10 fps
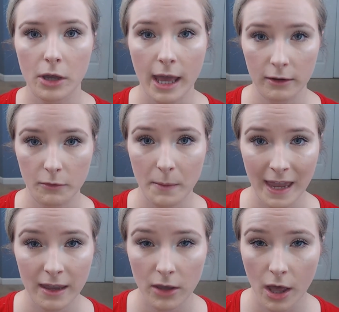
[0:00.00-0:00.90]
kind of a
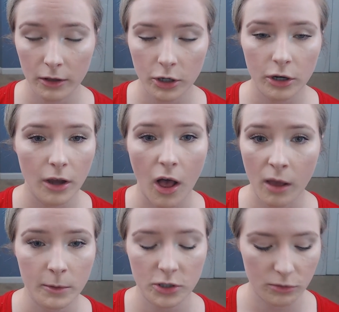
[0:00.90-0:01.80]
pink color,
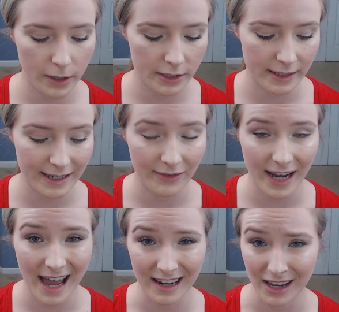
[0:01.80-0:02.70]
almost where it doesn't even
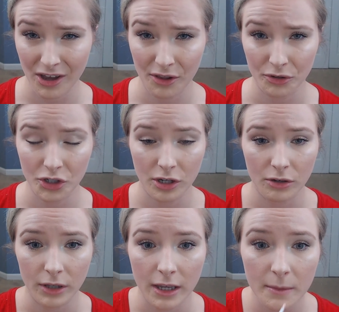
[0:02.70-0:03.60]
add any color to your
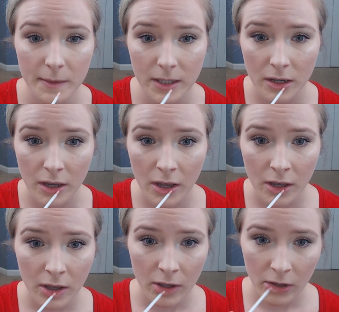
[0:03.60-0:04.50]
lips,
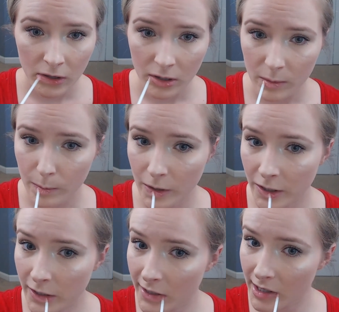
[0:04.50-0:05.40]

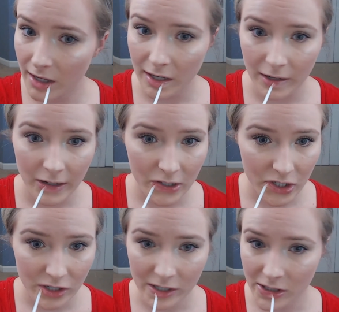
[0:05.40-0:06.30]
but it's
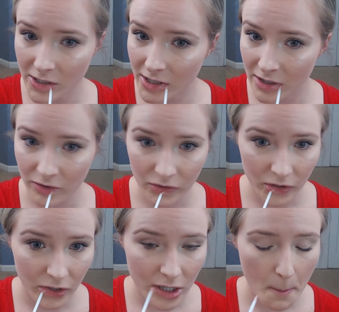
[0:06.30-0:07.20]
just enough
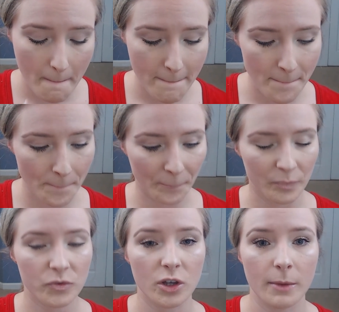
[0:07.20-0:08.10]

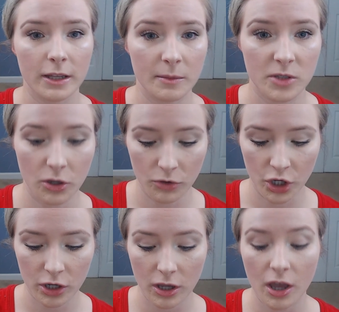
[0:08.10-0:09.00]
so my lips don't
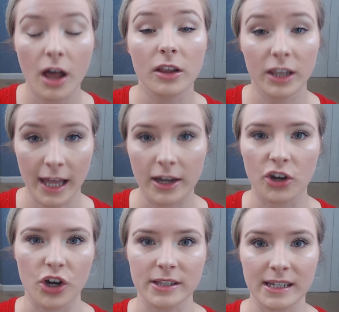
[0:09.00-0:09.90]
look like a
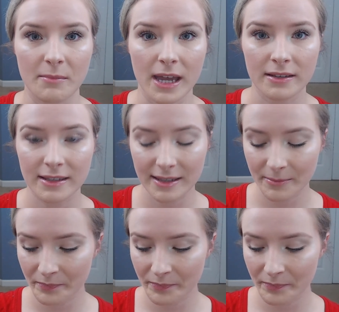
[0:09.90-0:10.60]
crusty mess.